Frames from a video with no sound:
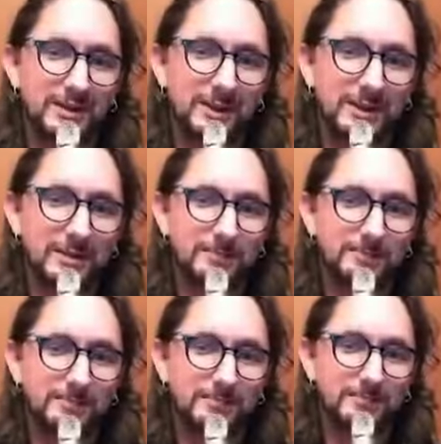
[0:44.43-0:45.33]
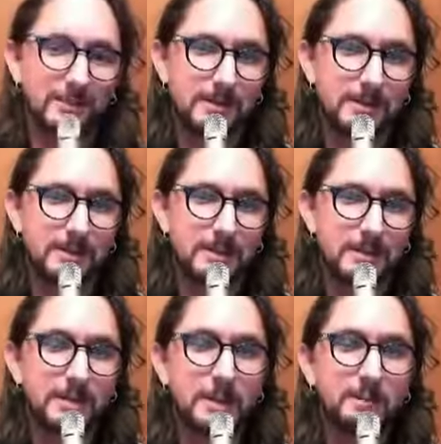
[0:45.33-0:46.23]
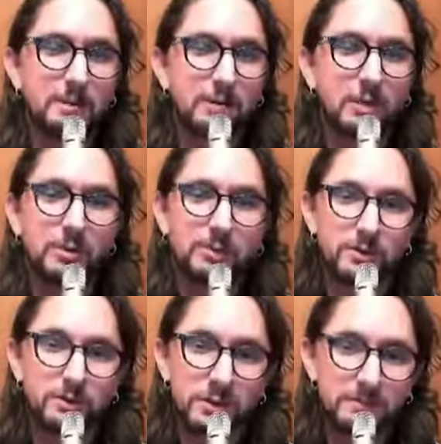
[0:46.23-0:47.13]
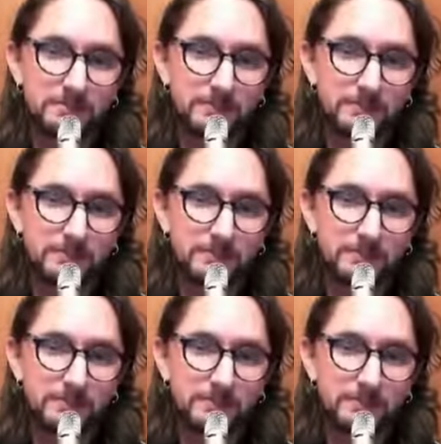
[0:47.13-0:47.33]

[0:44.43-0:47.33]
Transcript: um, to the number below on the screen.